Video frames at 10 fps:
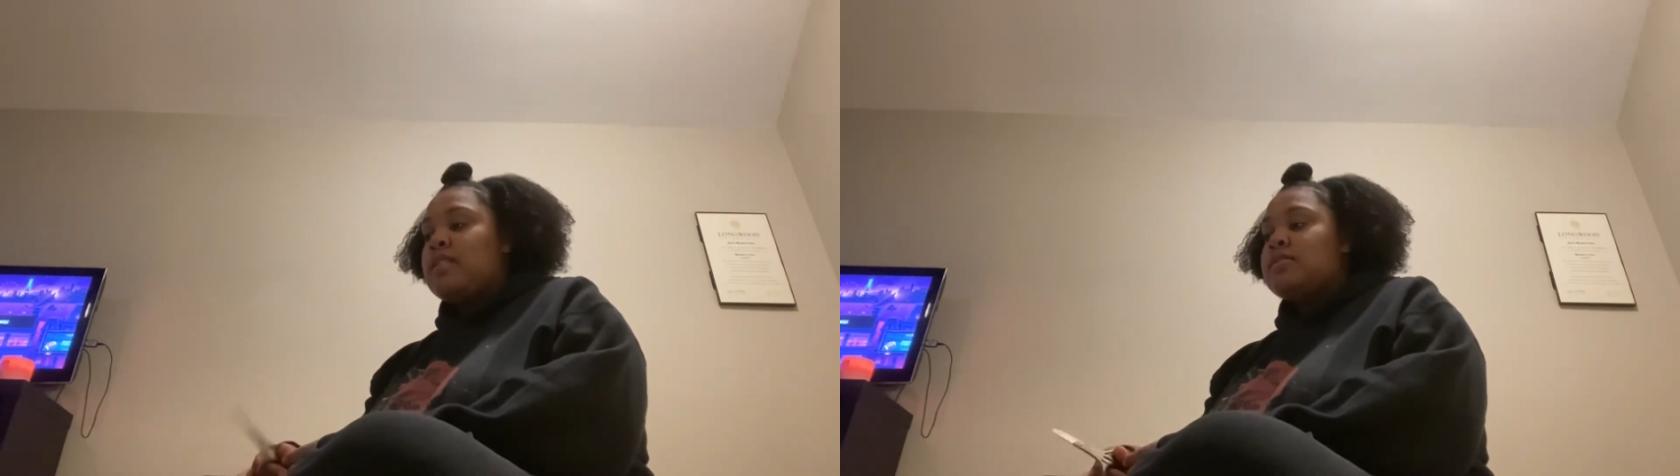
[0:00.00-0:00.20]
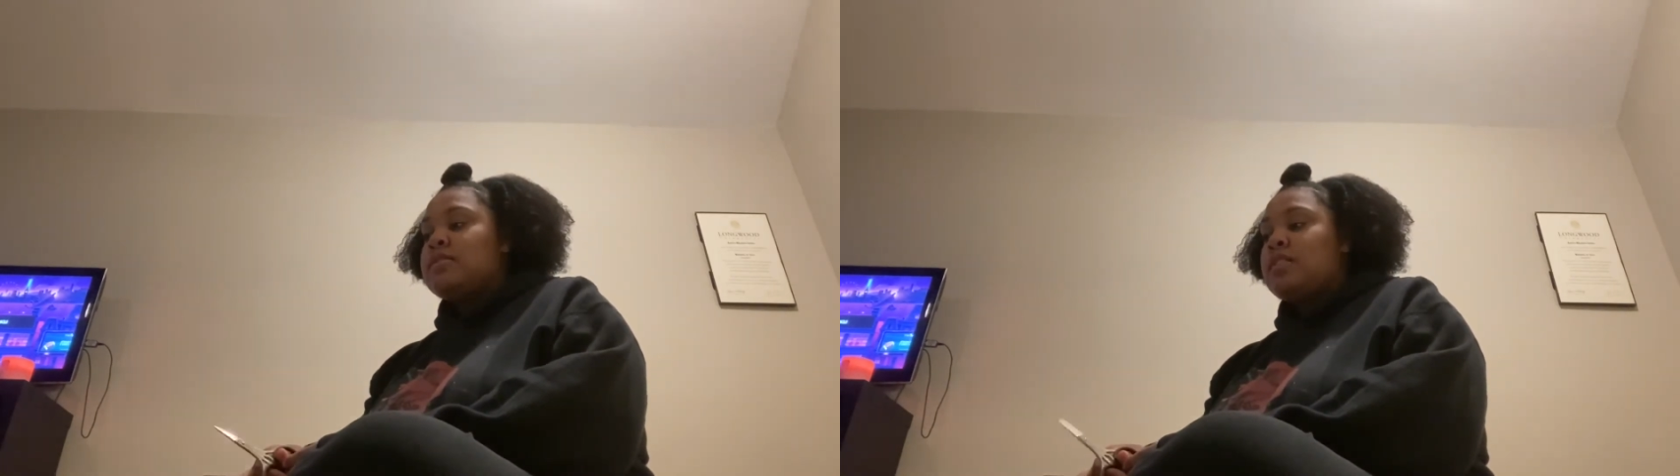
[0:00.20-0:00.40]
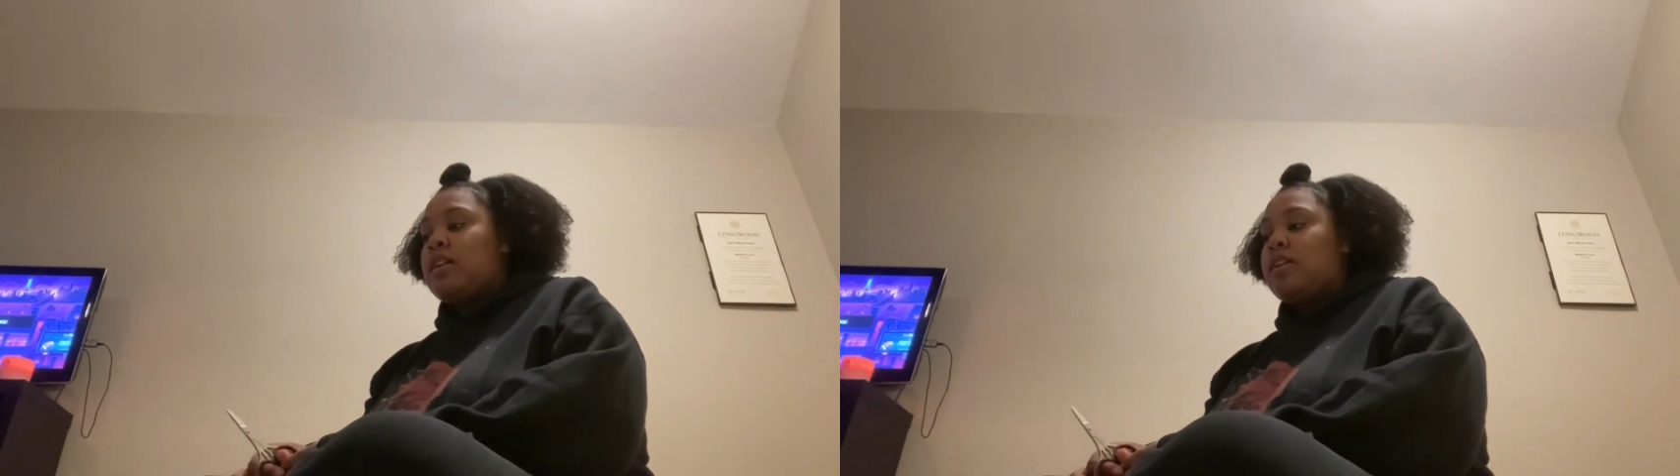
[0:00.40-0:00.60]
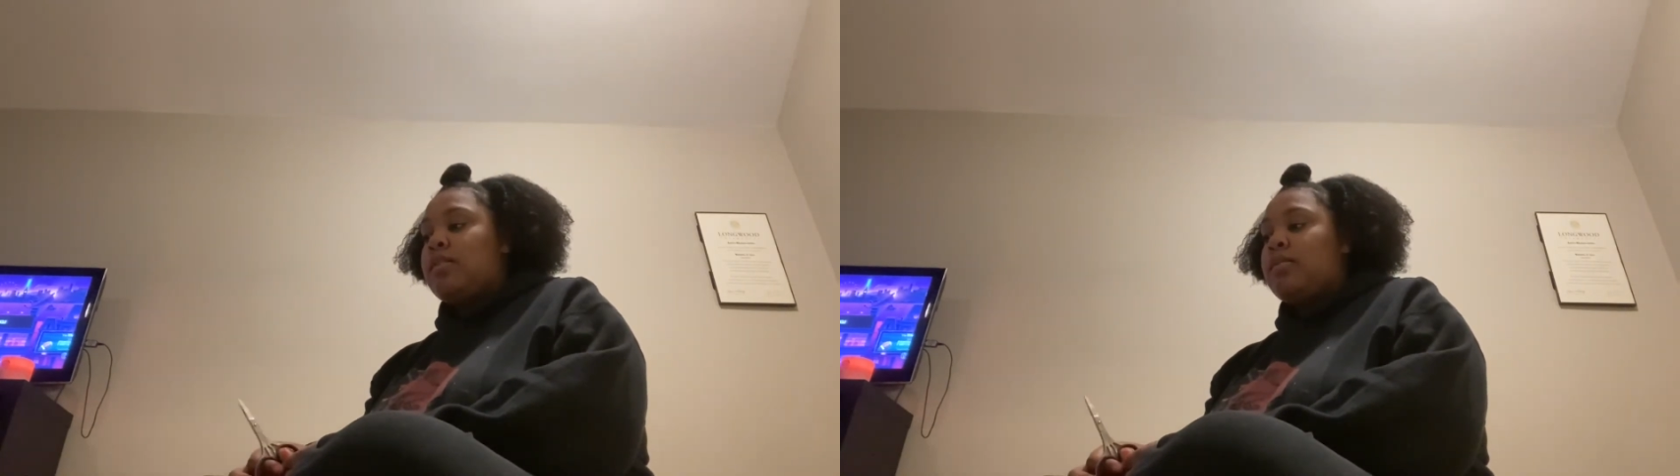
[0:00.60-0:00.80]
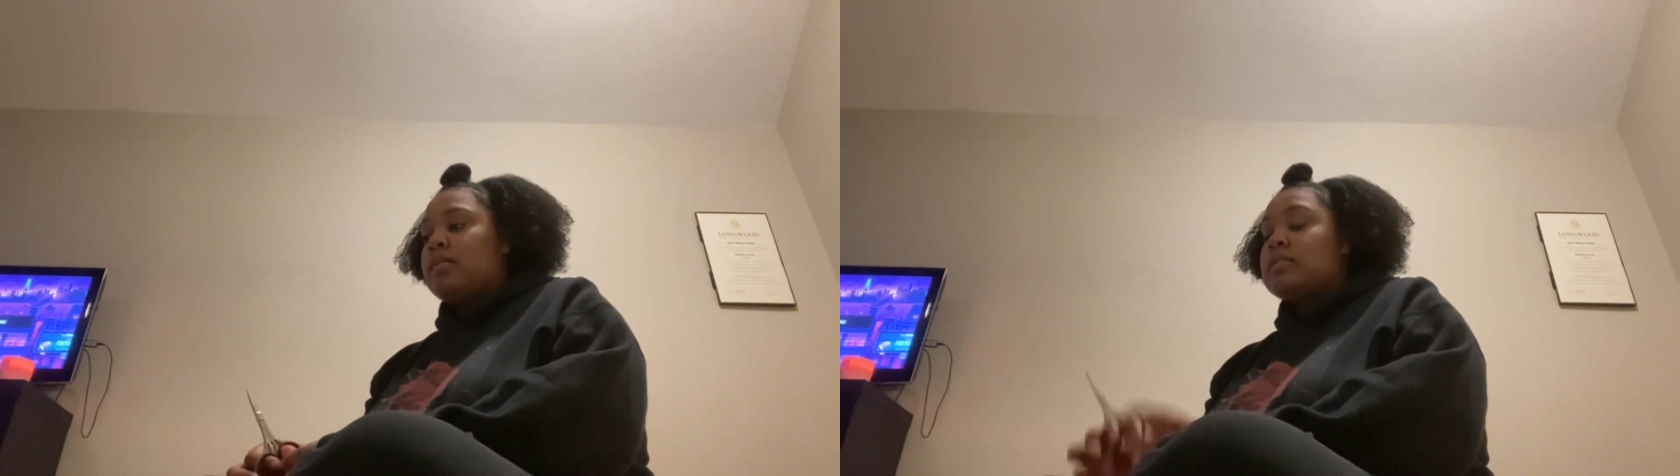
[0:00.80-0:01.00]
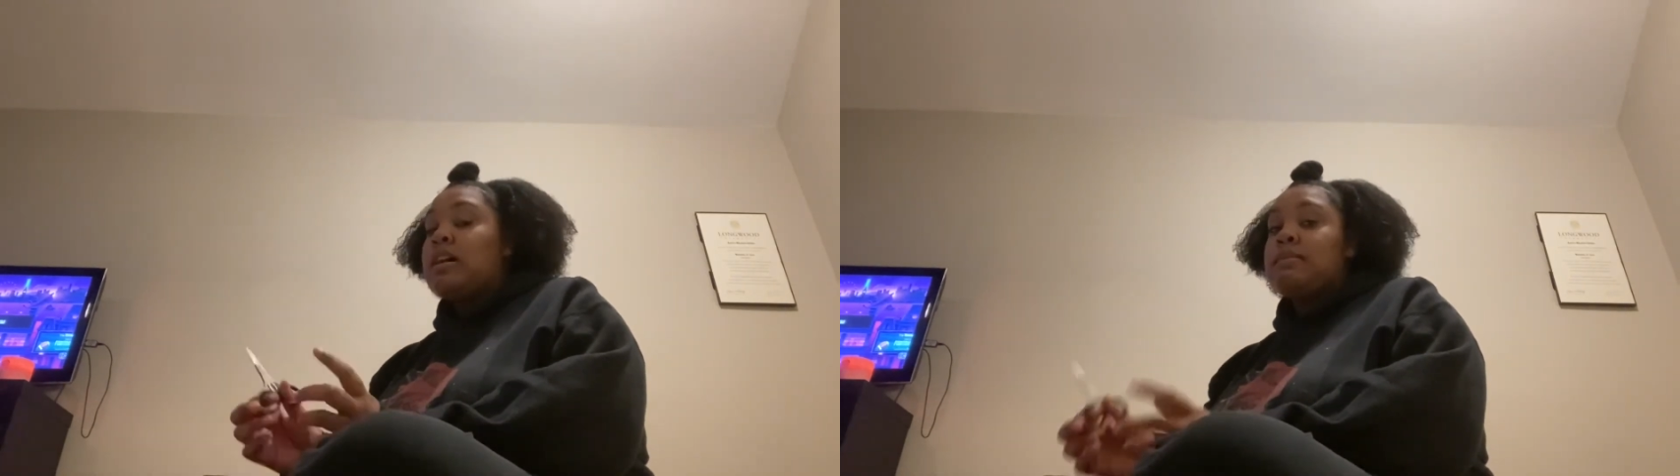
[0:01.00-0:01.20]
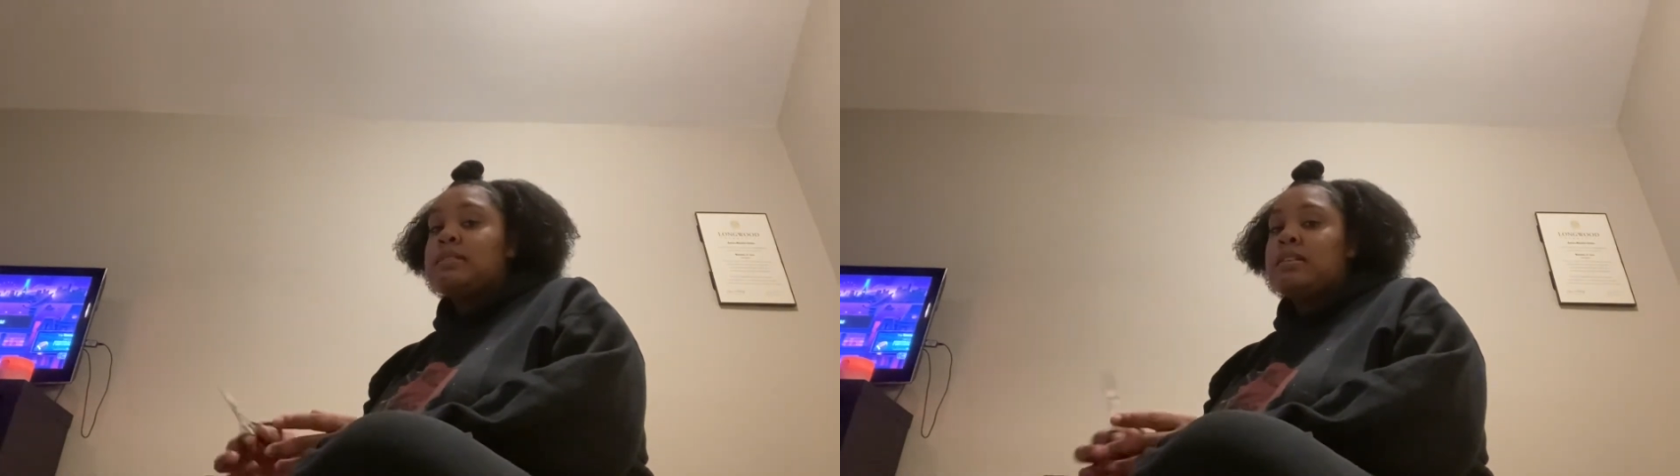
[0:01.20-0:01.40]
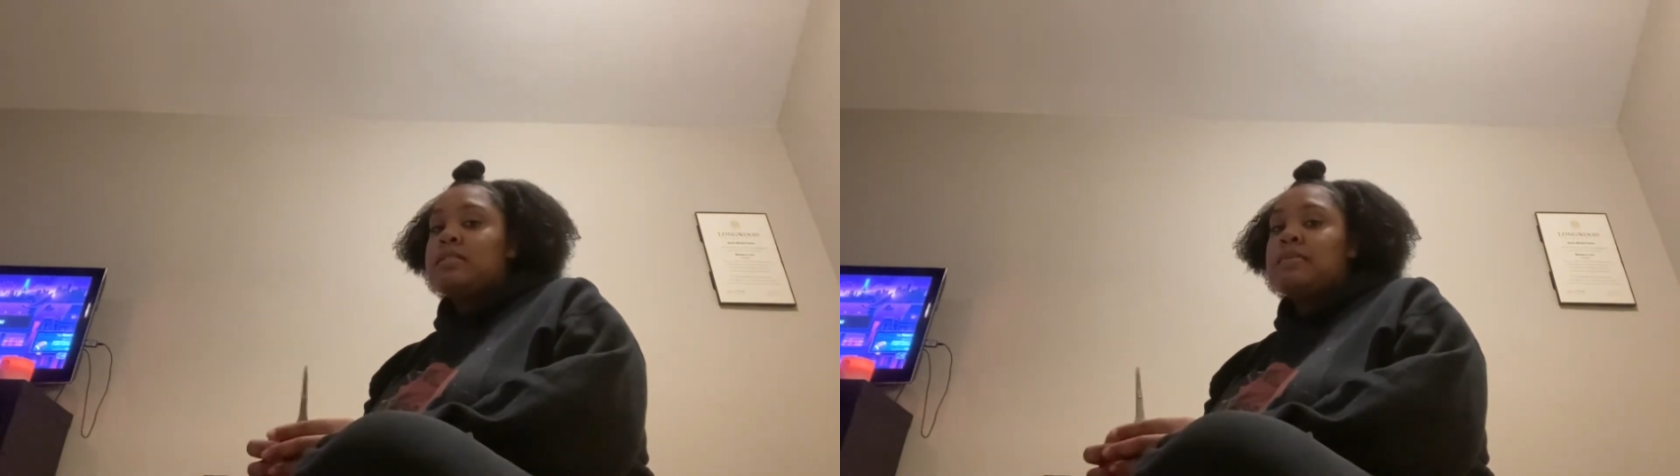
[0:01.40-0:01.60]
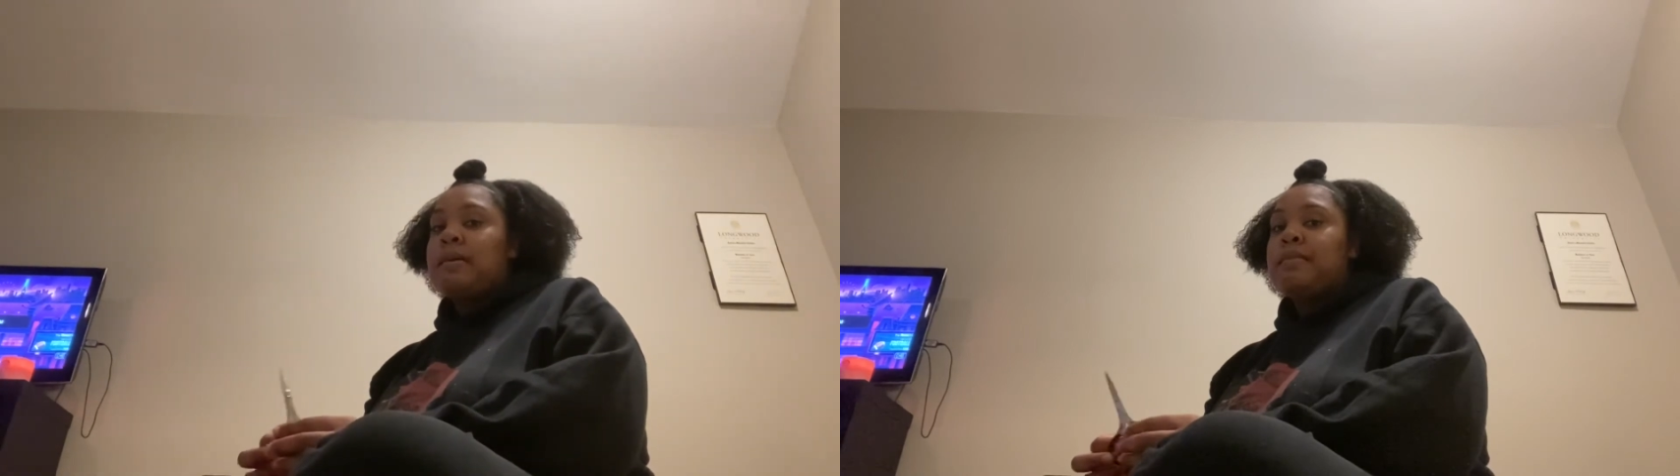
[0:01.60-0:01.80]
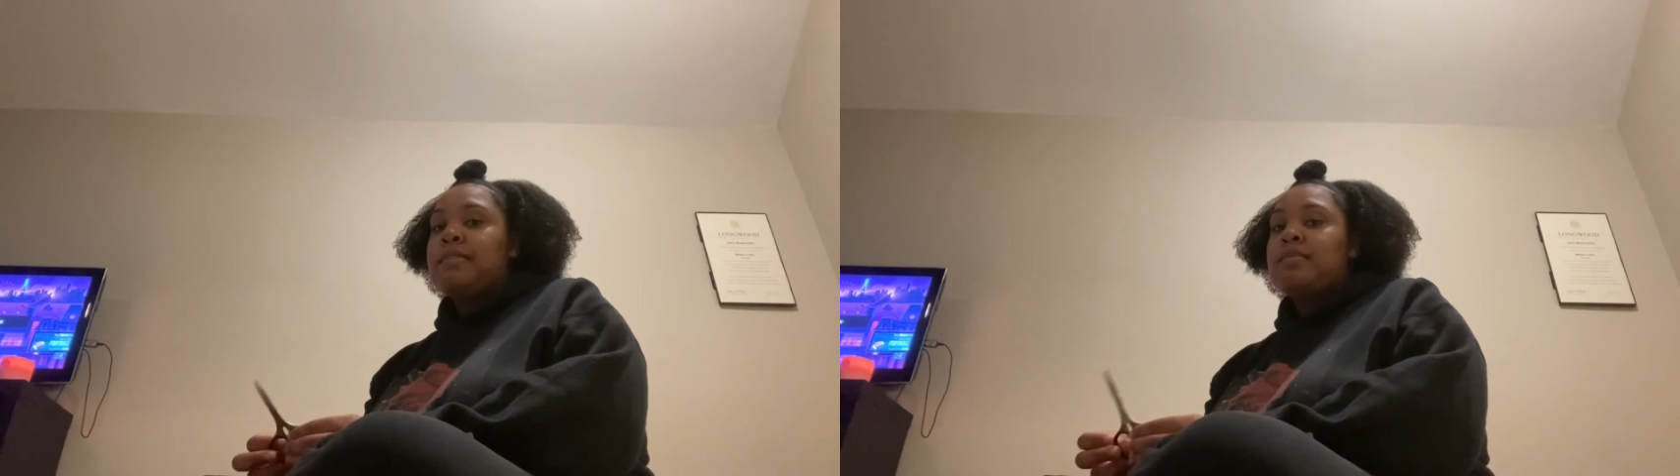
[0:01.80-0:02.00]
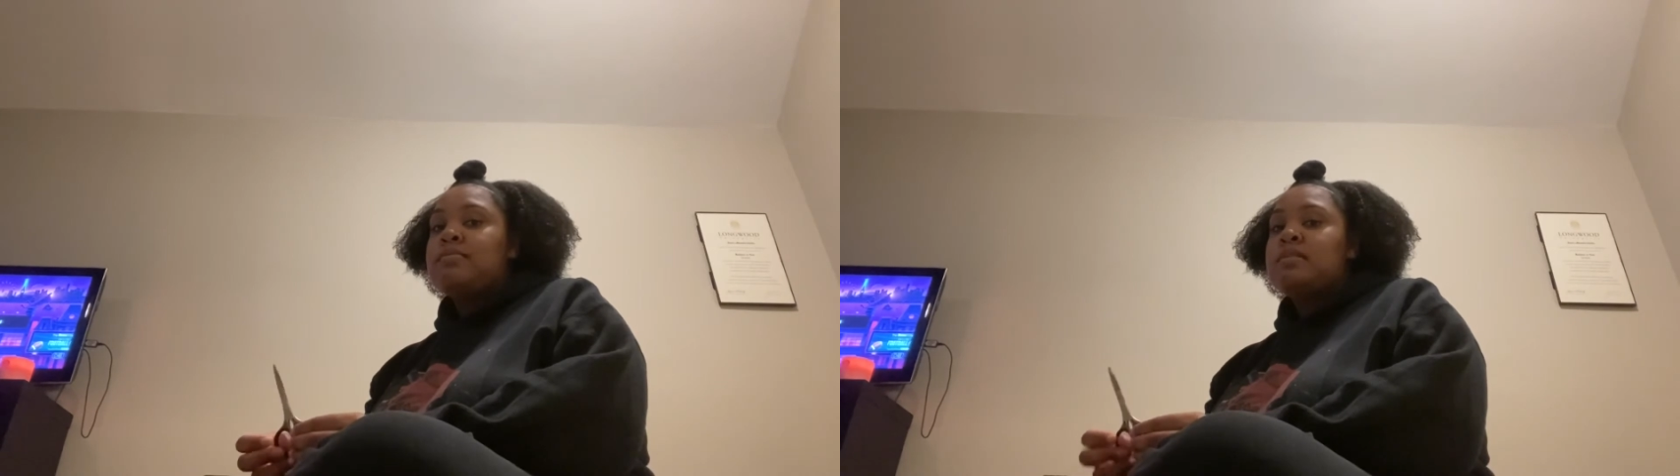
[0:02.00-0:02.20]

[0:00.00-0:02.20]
to upstairs to my room.